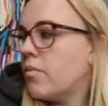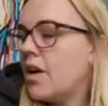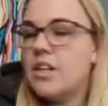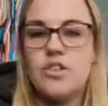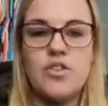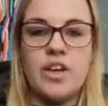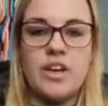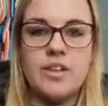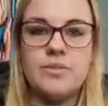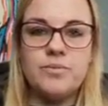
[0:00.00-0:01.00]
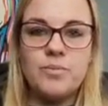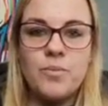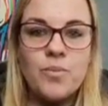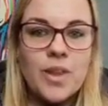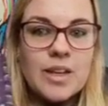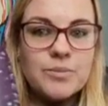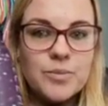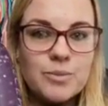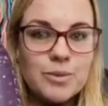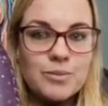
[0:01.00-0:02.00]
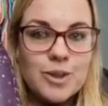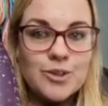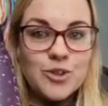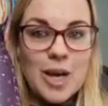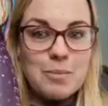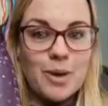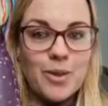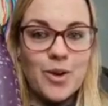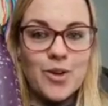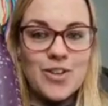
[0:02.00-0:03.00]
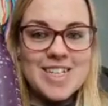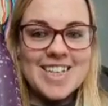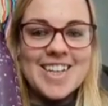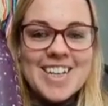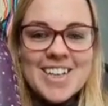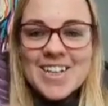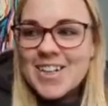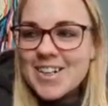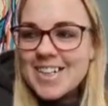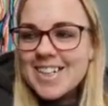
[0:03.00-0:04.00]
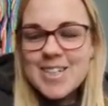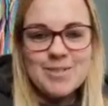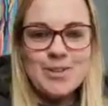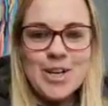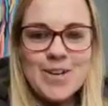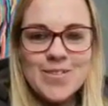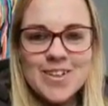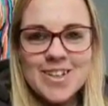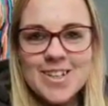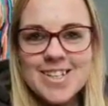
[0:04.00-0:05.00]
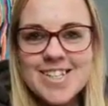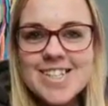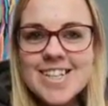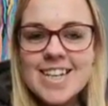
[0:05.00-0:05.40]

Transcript: and a drink. Dry mouth already. Nervous.